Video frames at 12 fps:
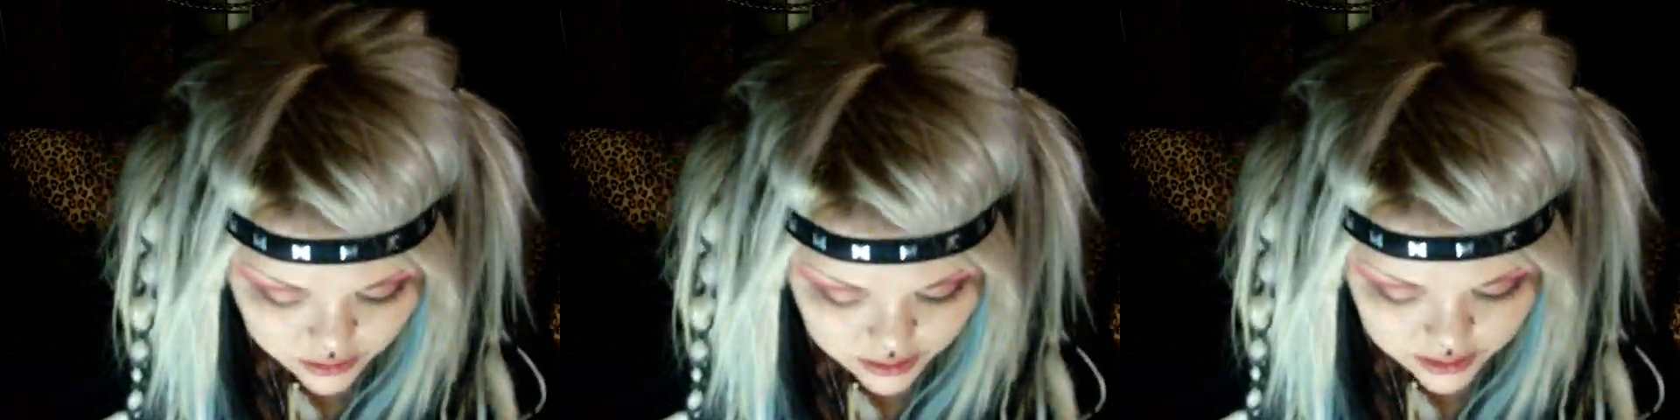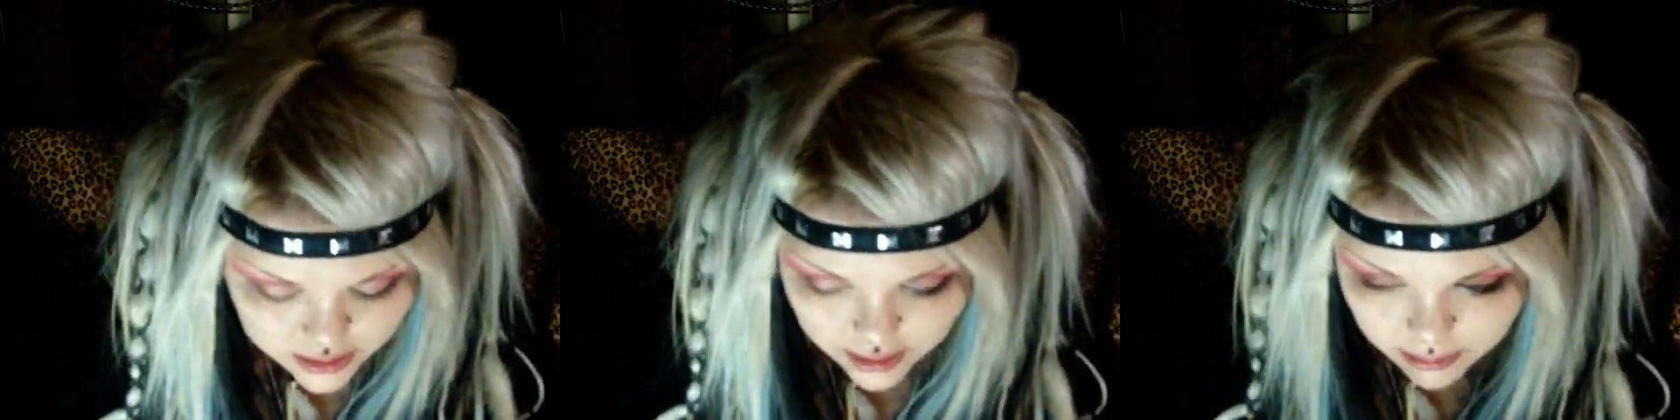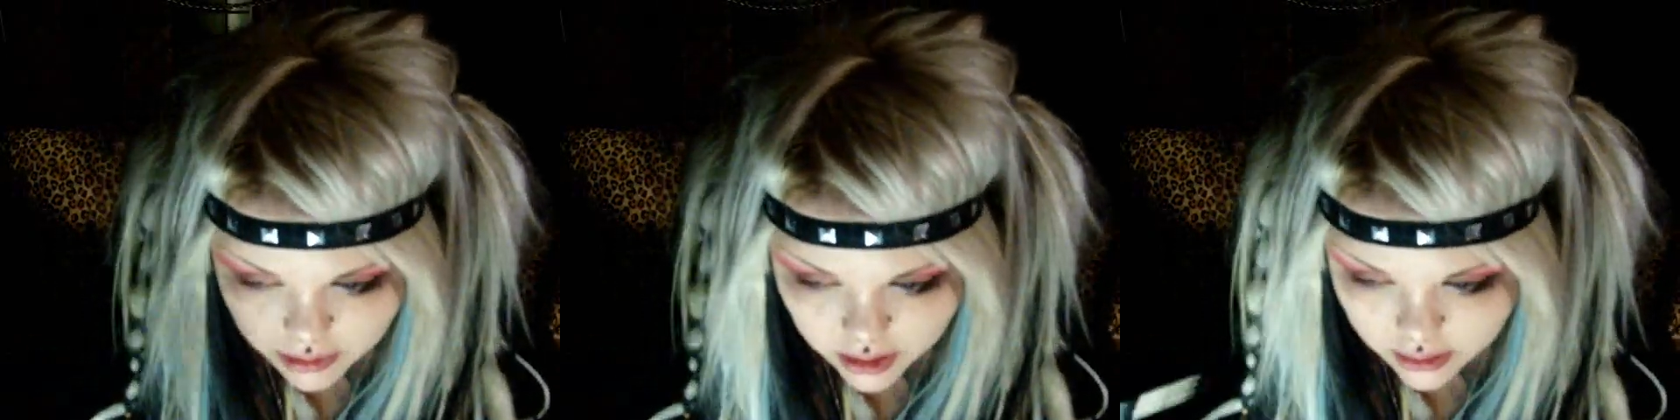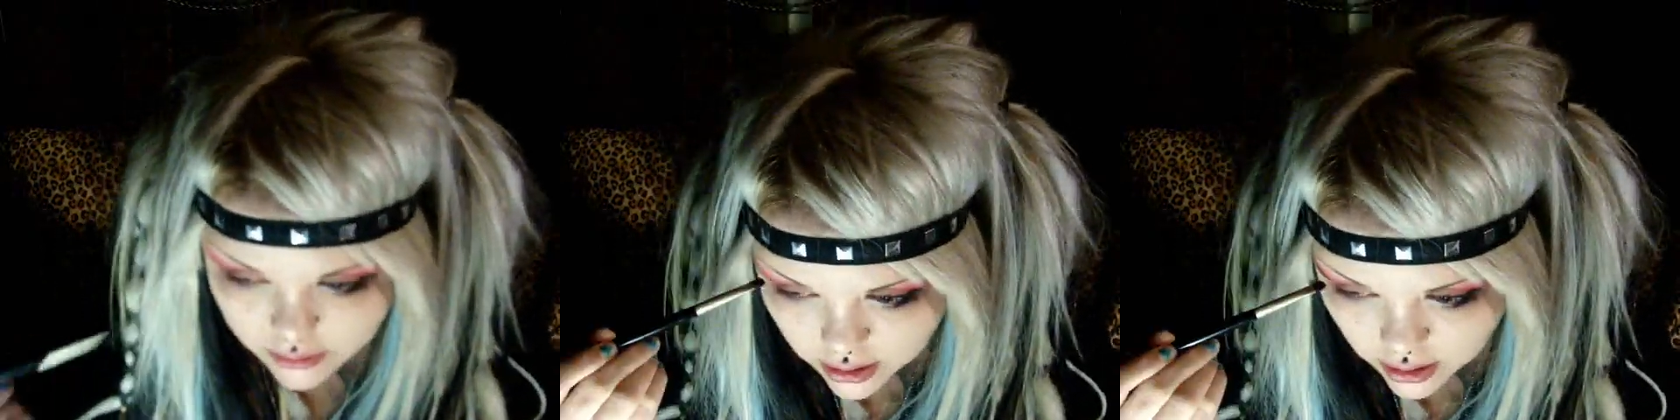use the same
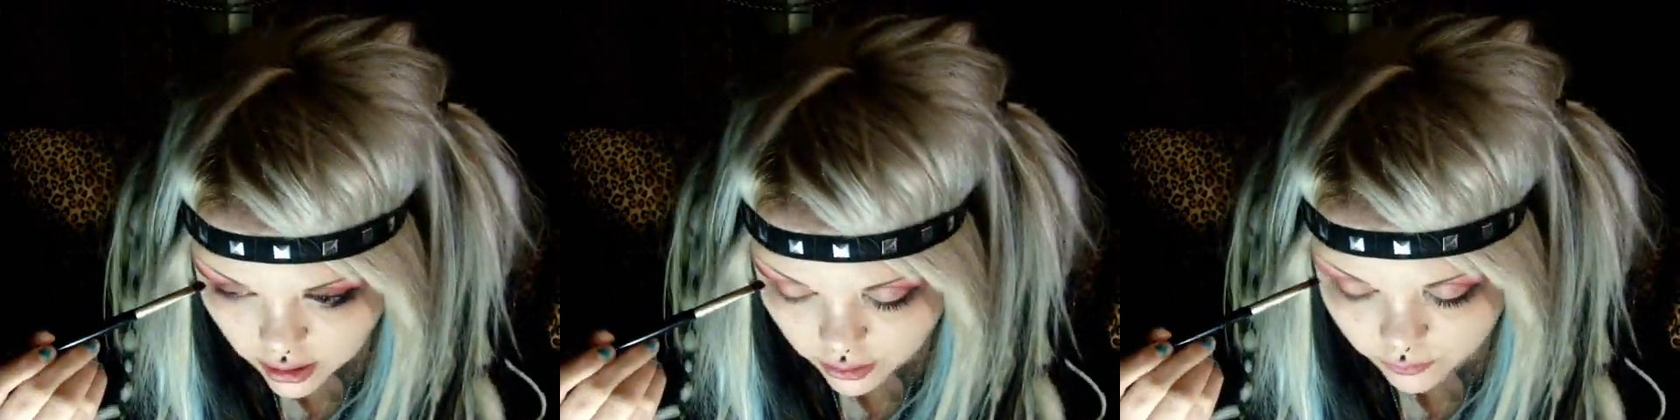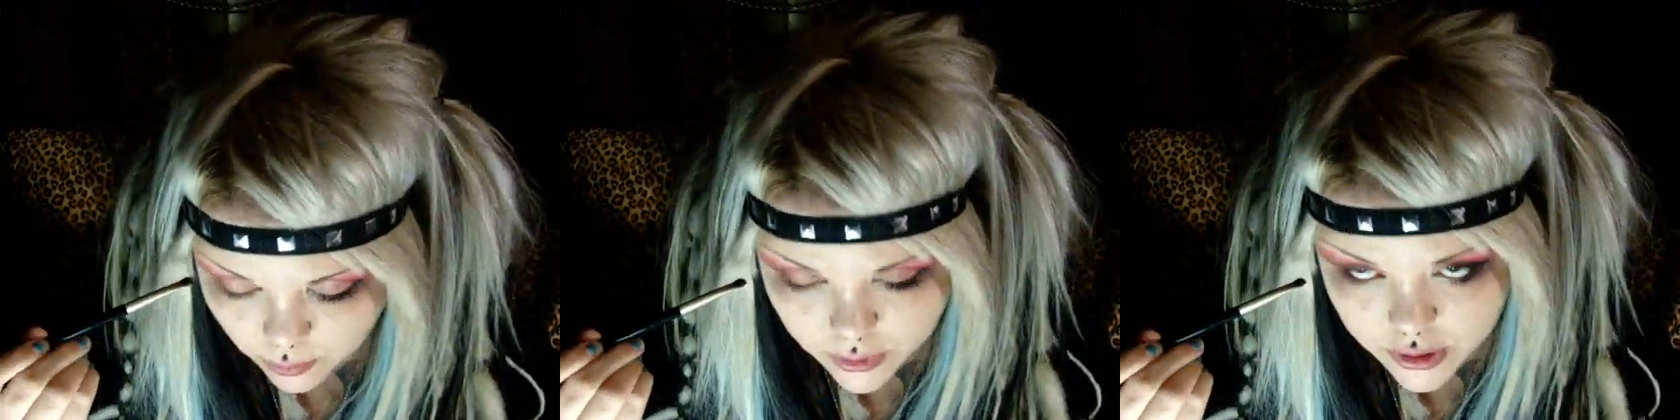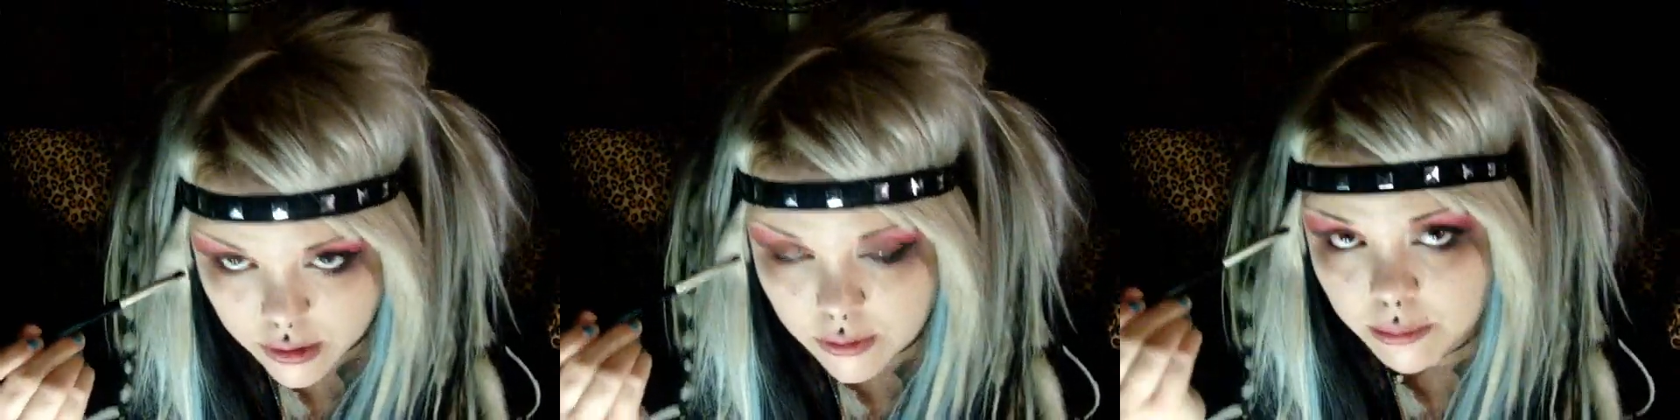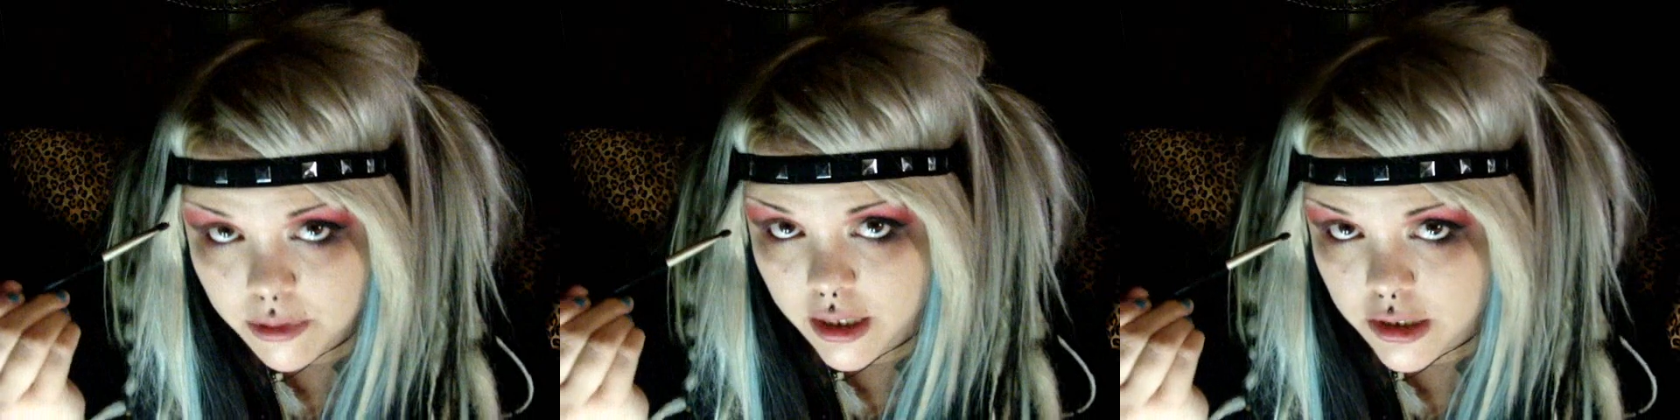color of where you
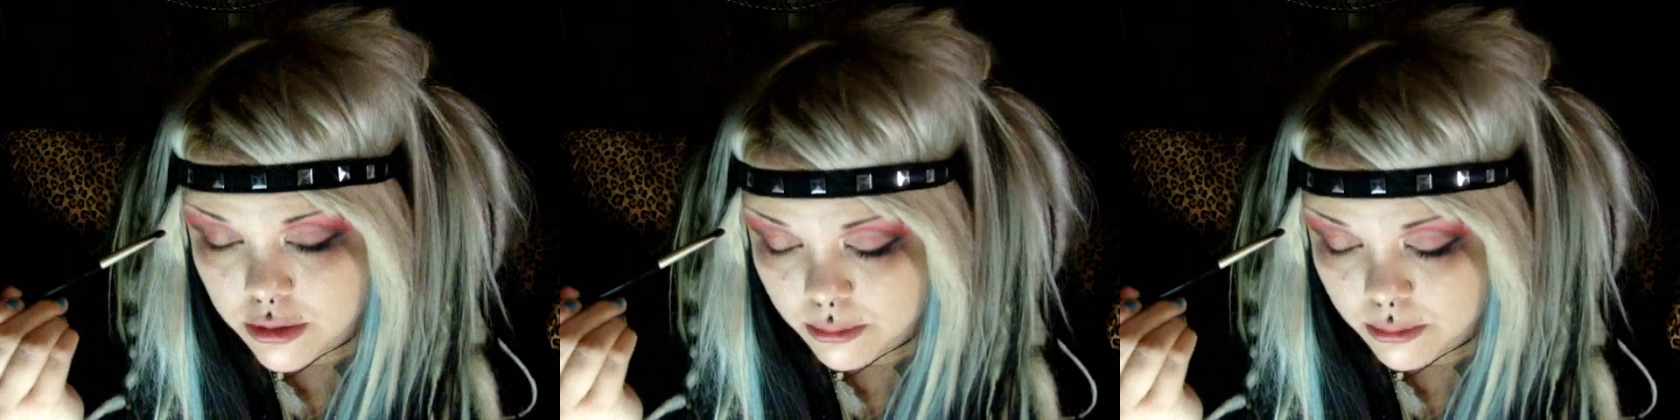applied